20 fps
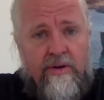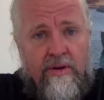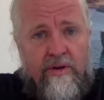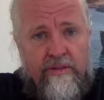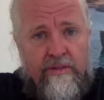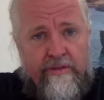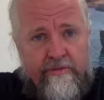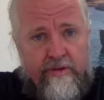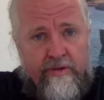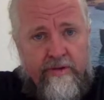
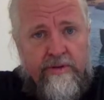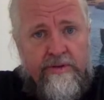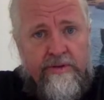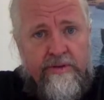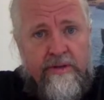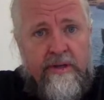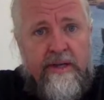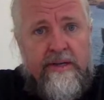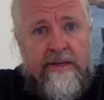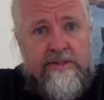the wood.
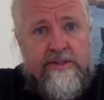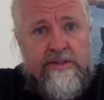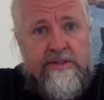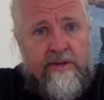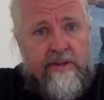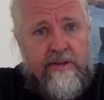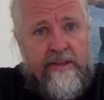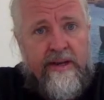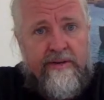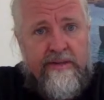
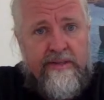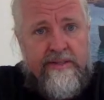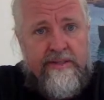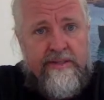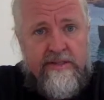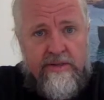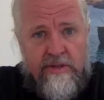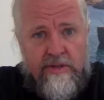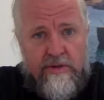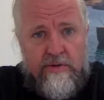So there is
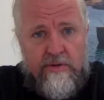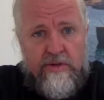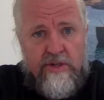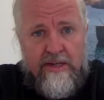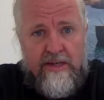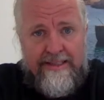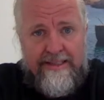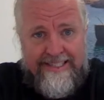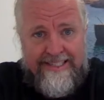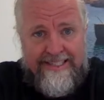
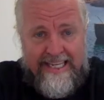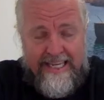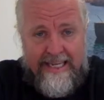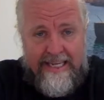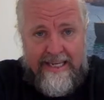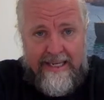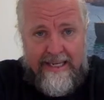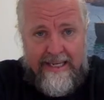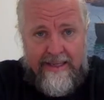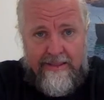usually
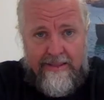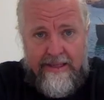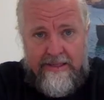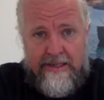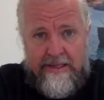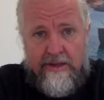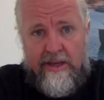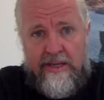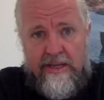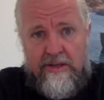teak that
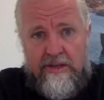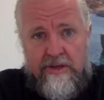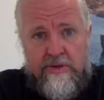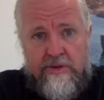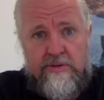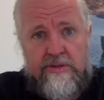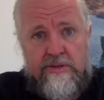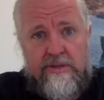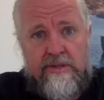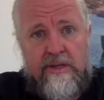you can
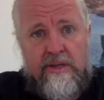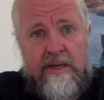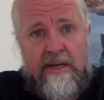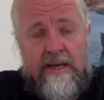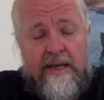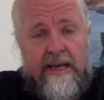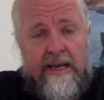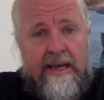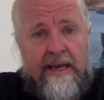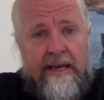use,
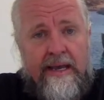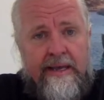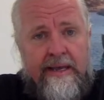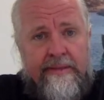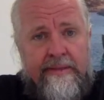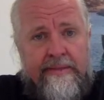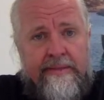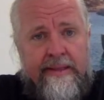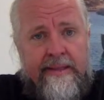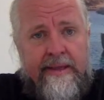
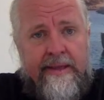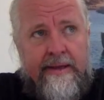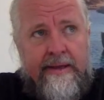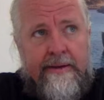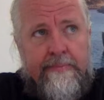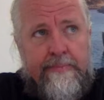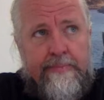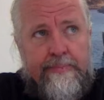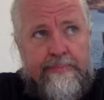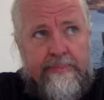and
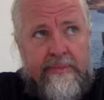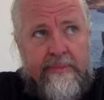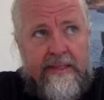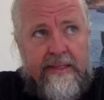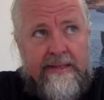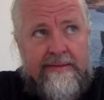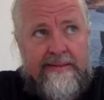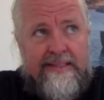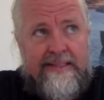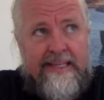
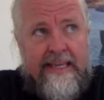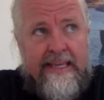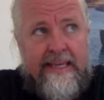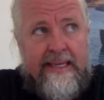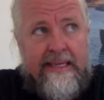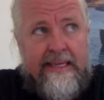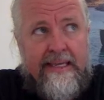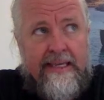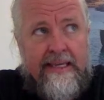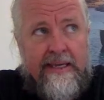
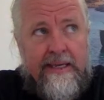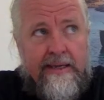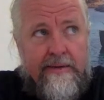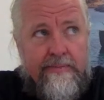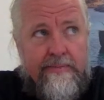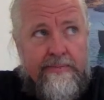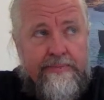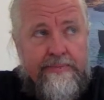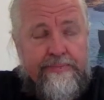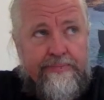teak,
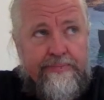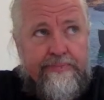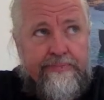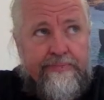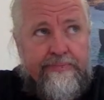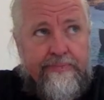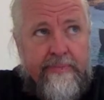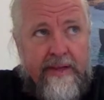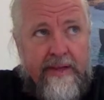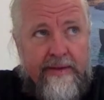
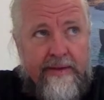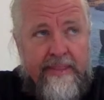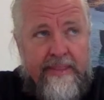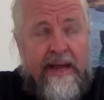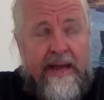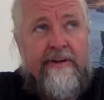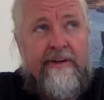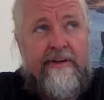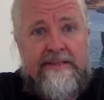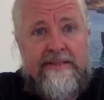
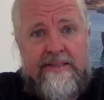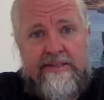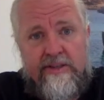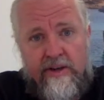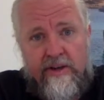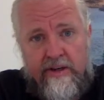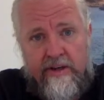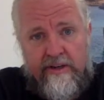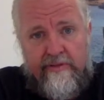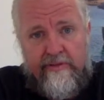there is
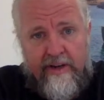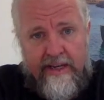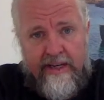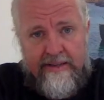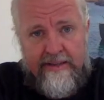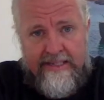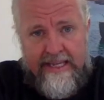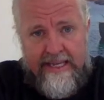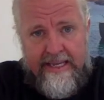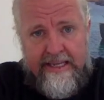
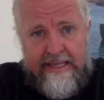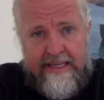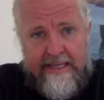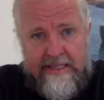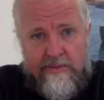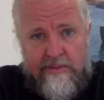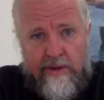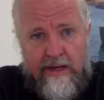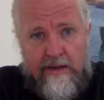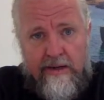certified teak
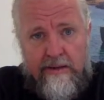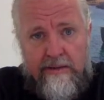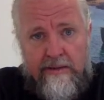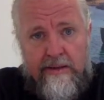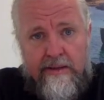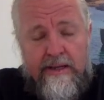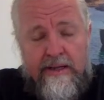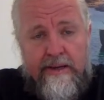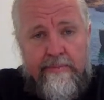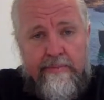as well,
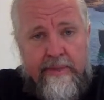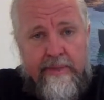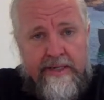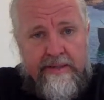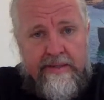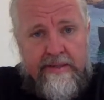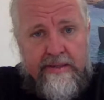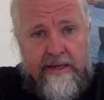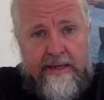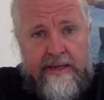but
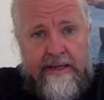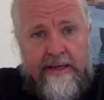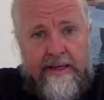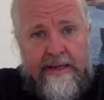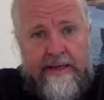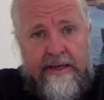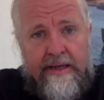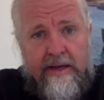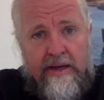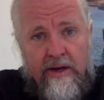
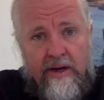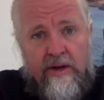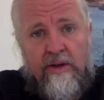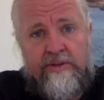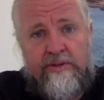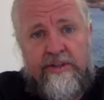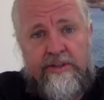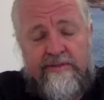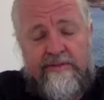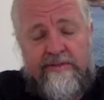a
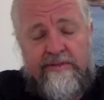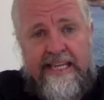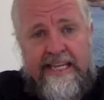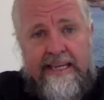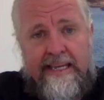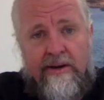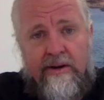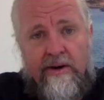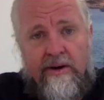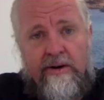lot of
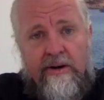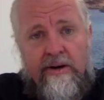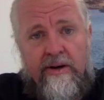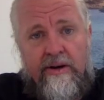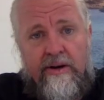teak are